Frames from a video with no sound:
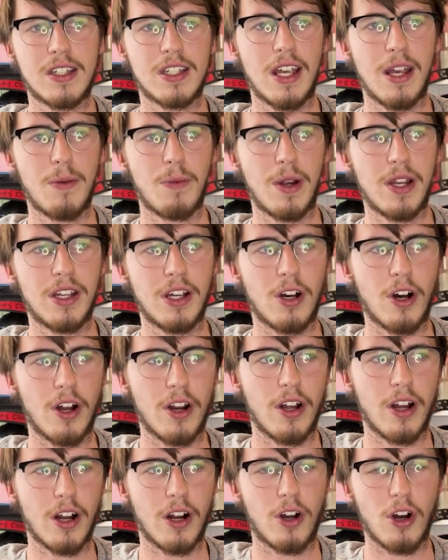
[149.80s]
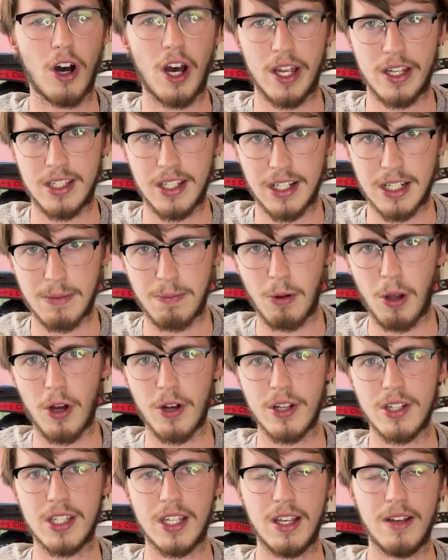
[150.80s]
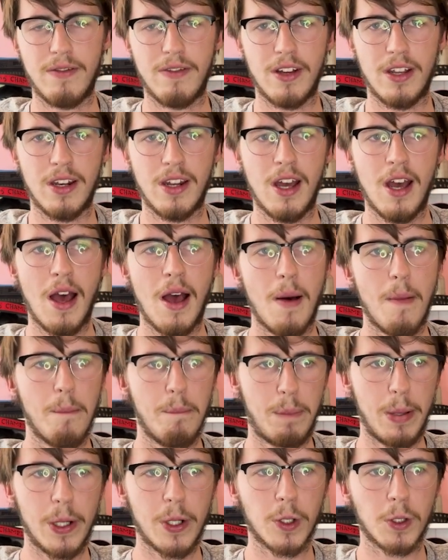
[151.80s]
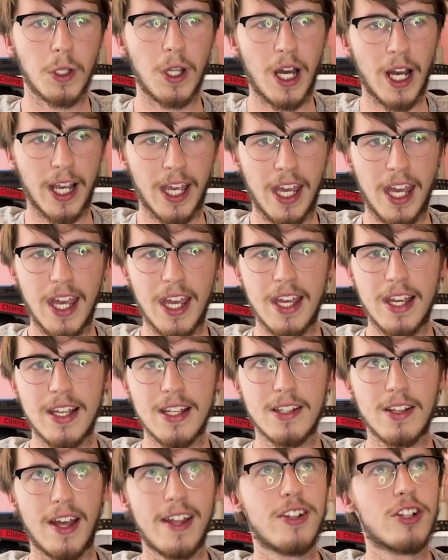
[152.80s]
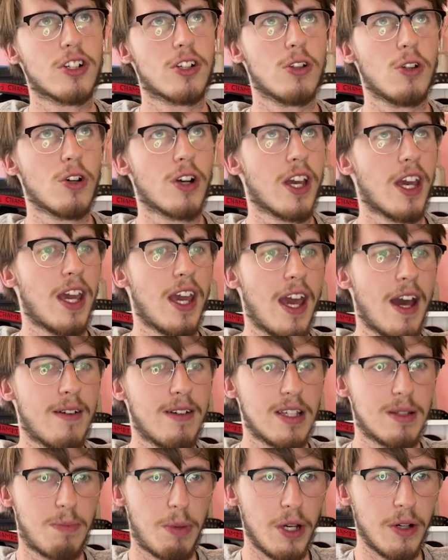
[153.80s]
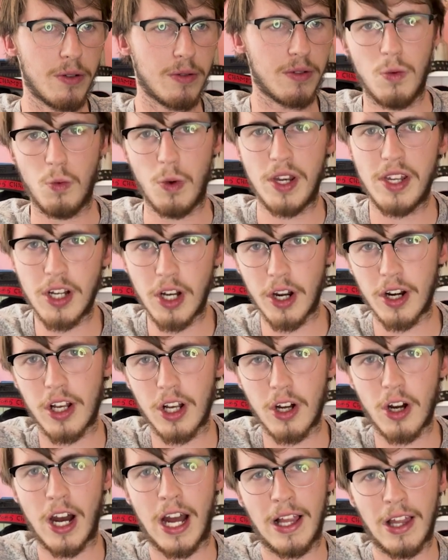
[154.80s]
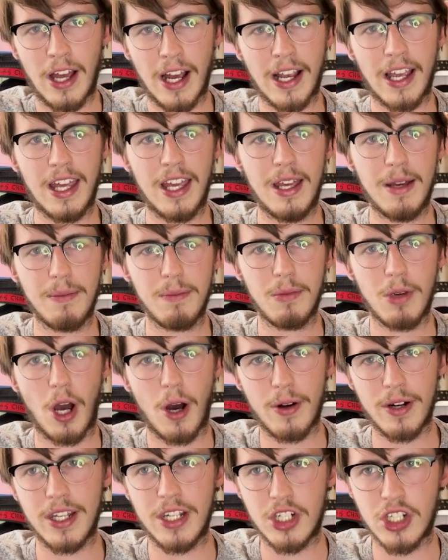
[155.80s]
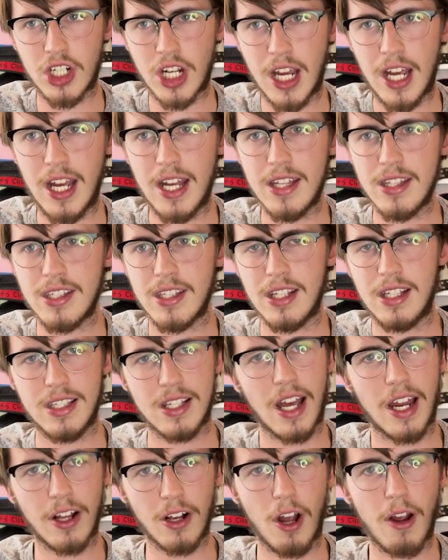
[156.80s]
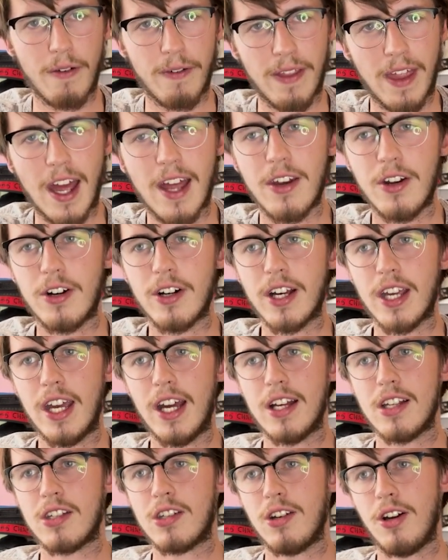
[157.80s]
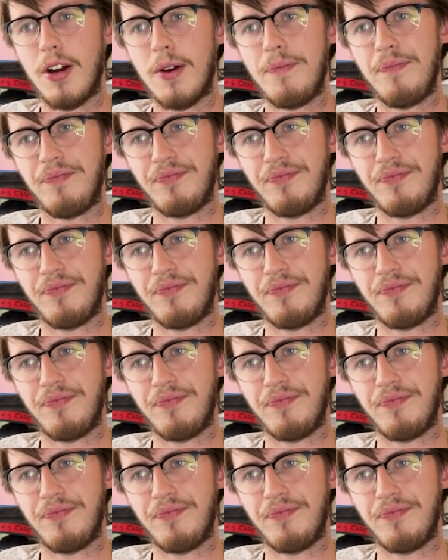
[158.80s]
And when you got a guy as explosive and built like he is, like, just look at how he's built. When you got a guy like him, knowing his chance, he's going to go for that knockout. So,